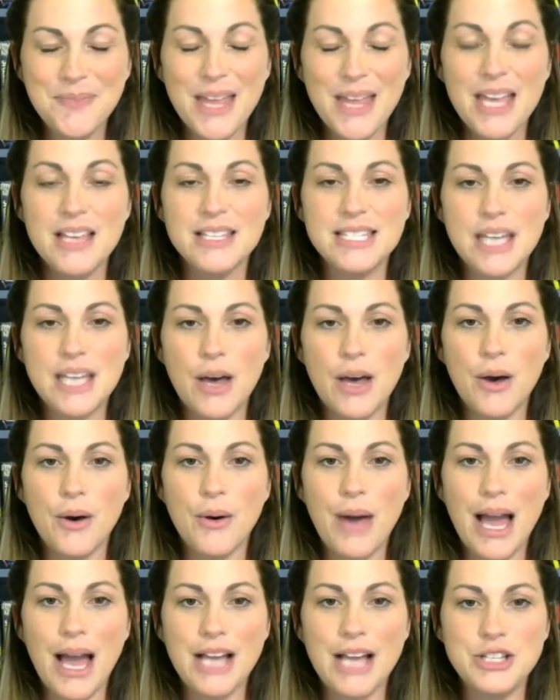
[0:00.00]

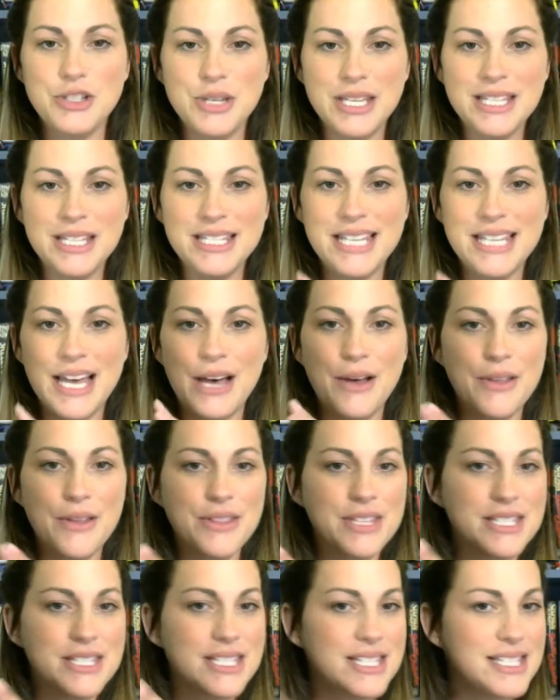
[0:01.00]
So as you can tell,
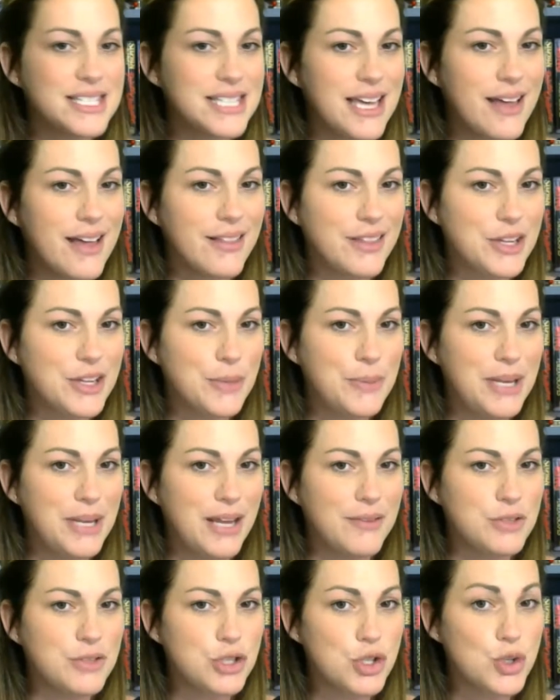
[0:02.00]
this is a little bit
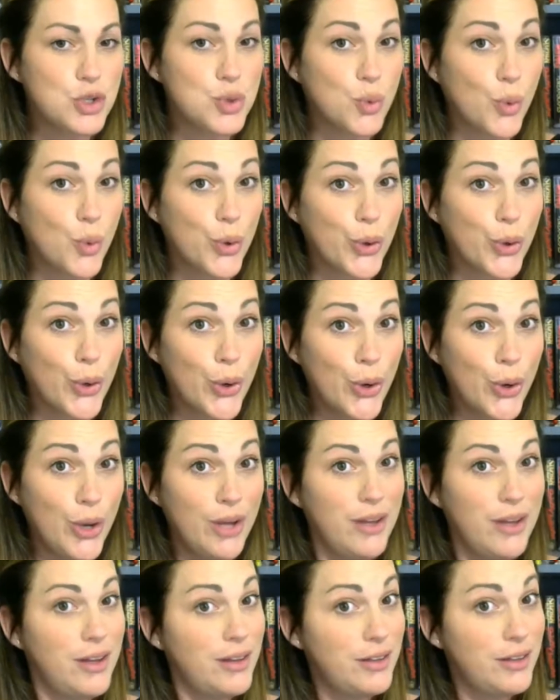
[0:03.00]
of a shorter
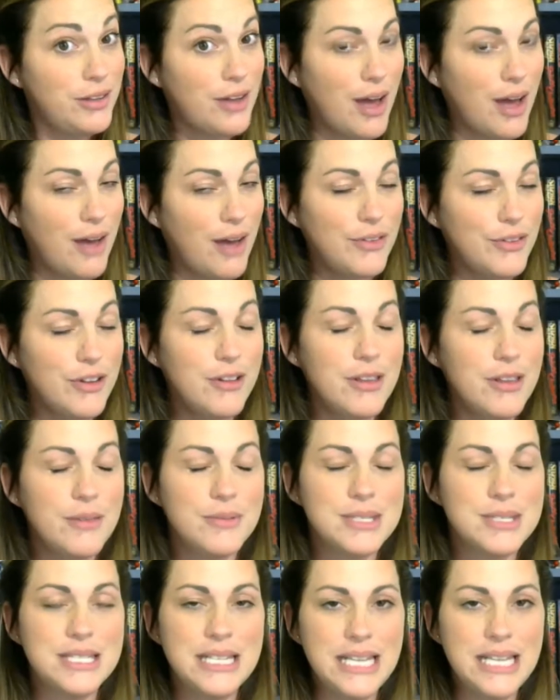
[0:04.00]
novel. It
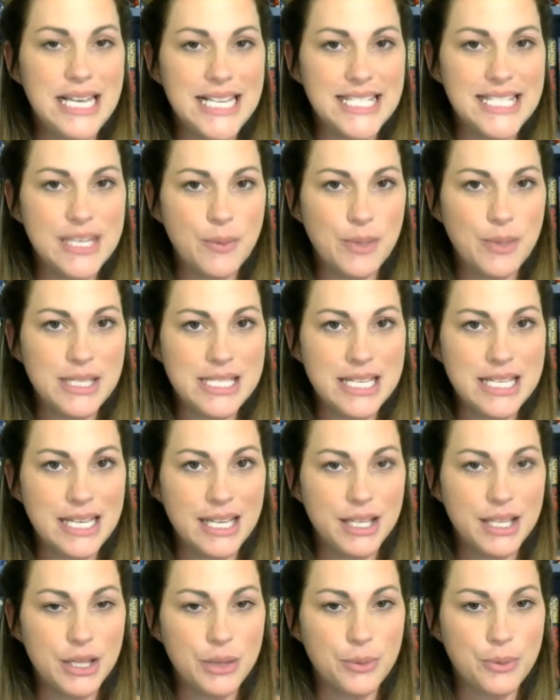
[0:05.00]
was an easy one to
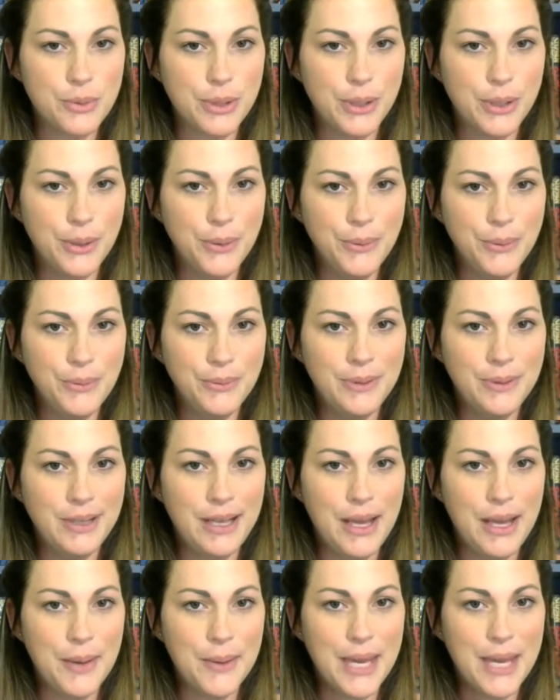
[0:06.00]
get through,
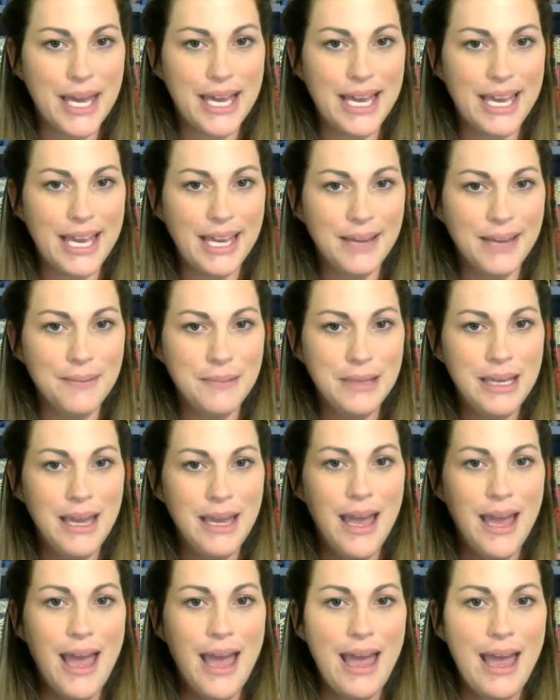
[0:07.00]
okay?
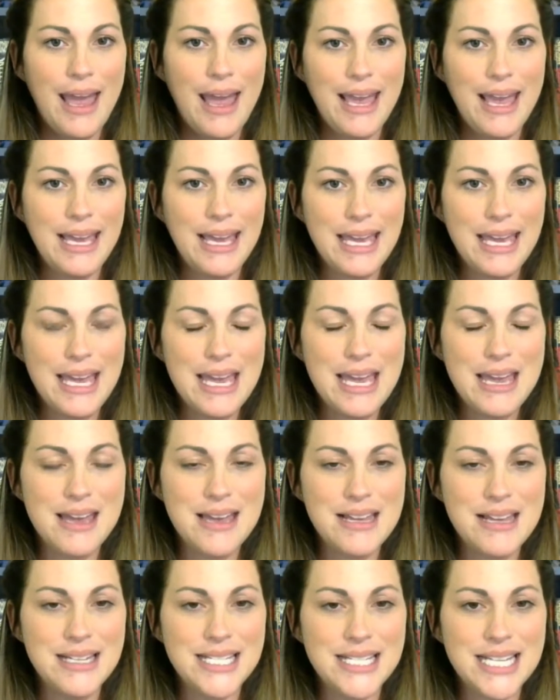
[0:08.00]

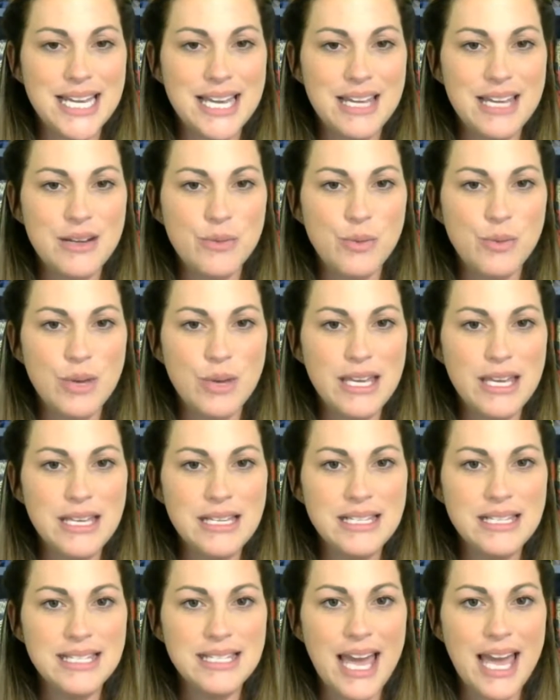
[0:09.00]
And it
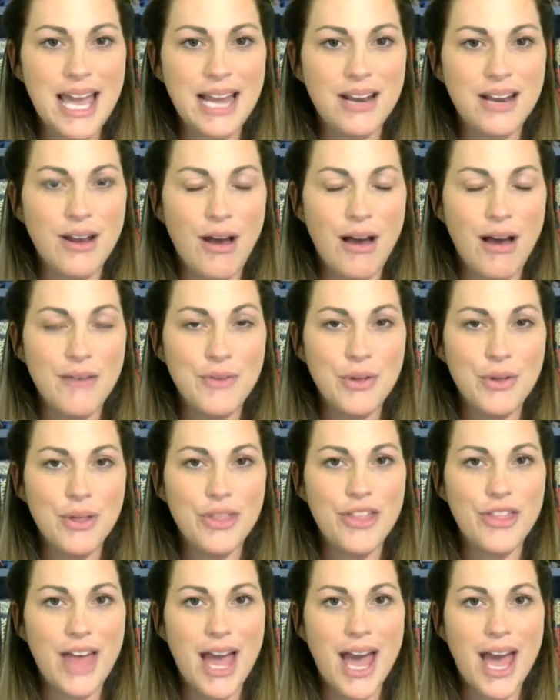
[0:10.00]
is a
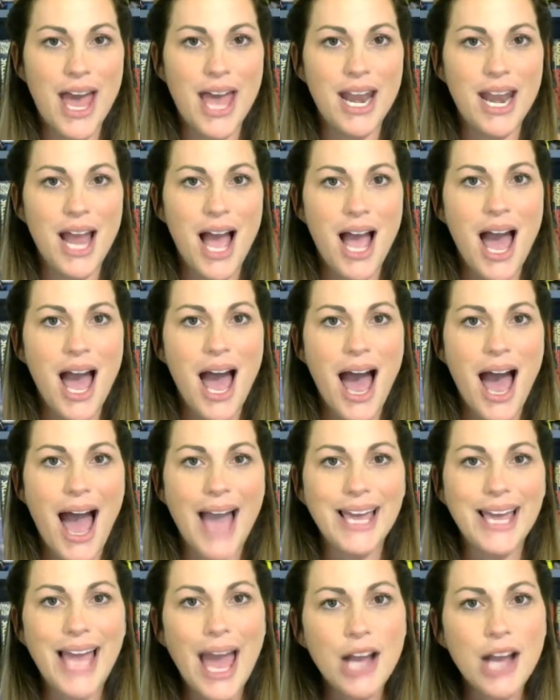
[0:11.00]
novel that
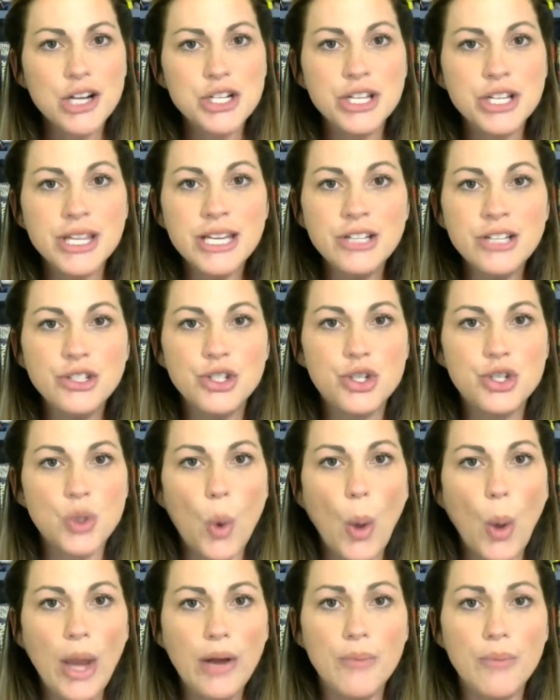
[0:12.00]
I actually
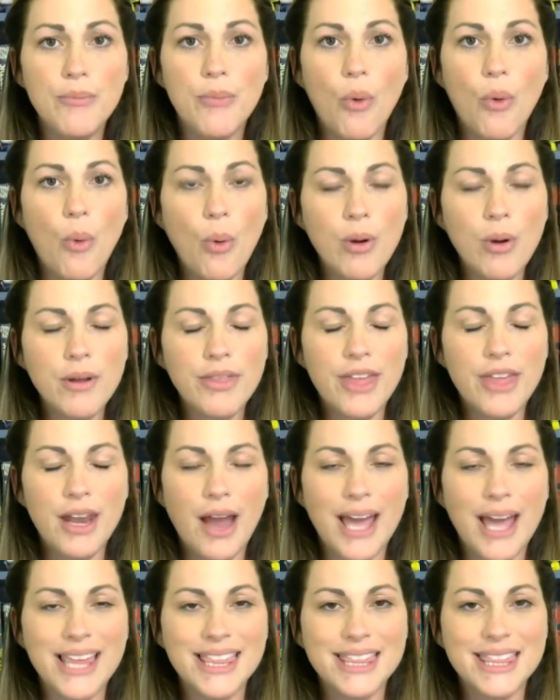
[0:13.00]
enjoyed more than
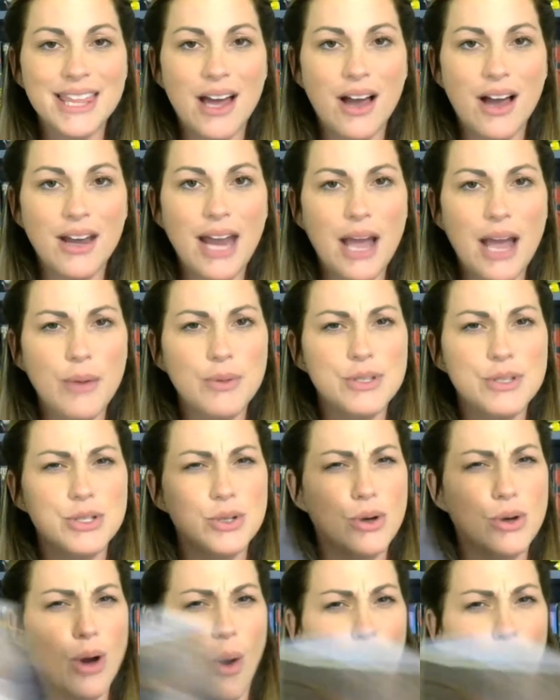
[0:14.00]
I thought I was
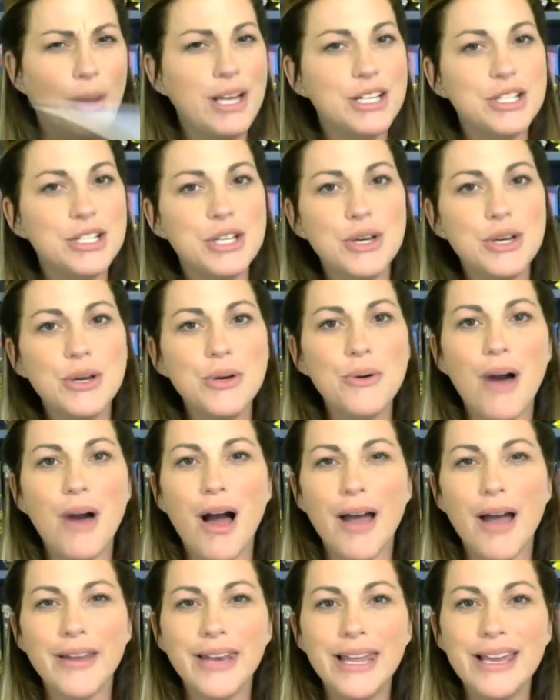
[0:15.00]
going to,
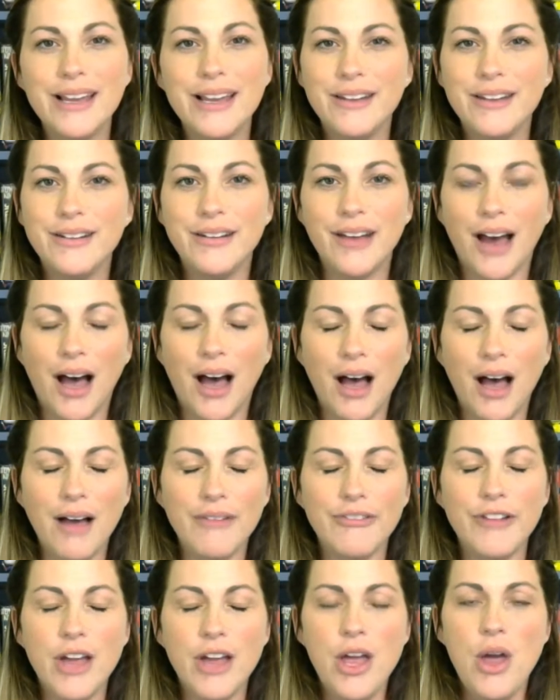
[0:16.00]
oddly
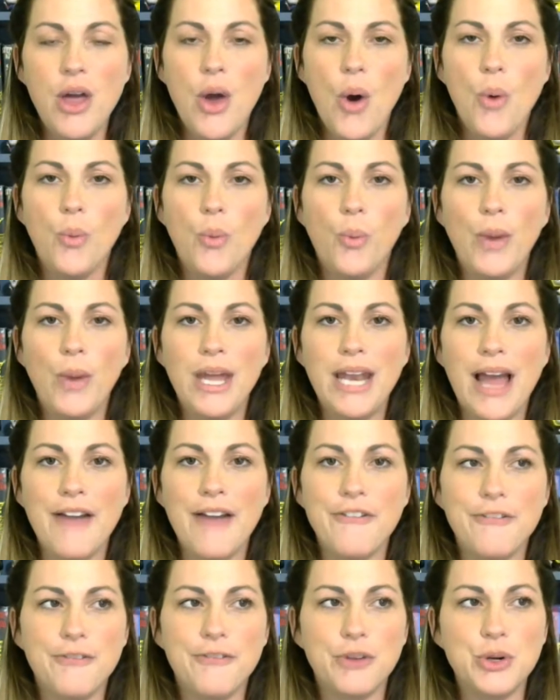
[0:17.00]
enough. When
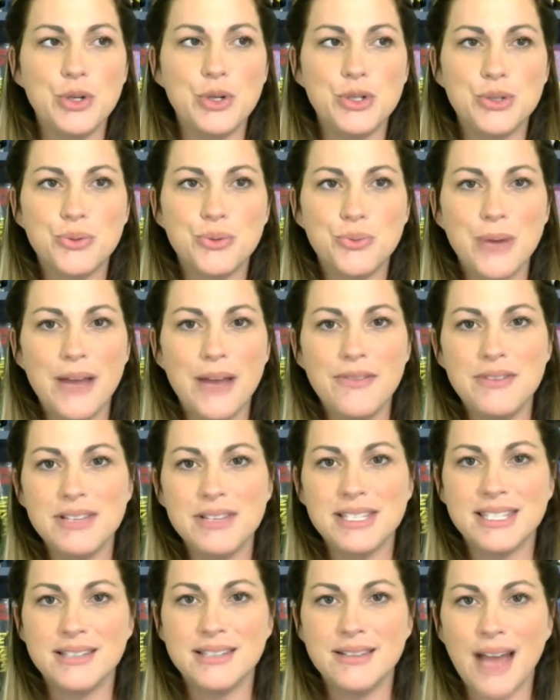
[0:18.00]
I first read
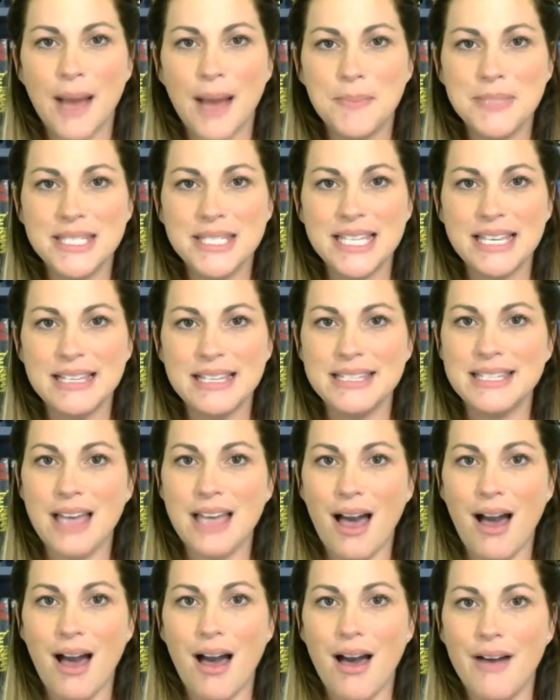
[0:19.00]
the synopsis
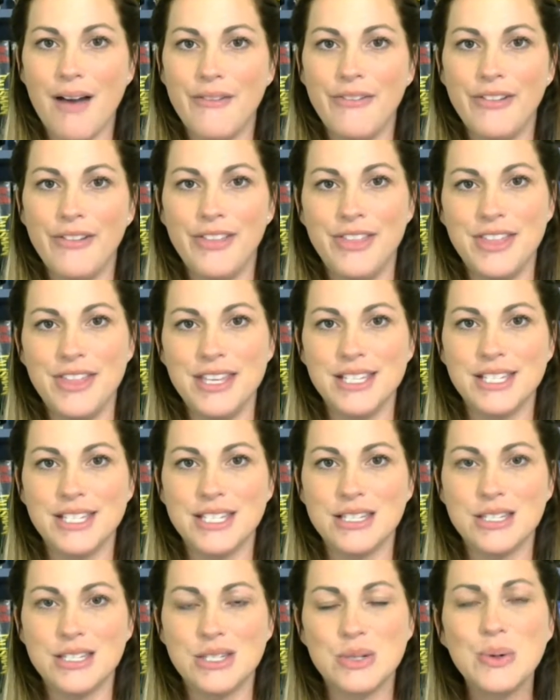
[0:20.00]
of this
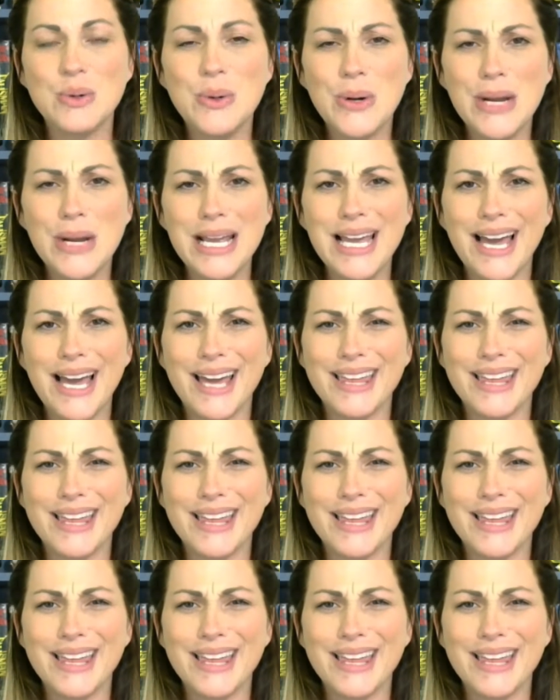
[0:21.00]
story, I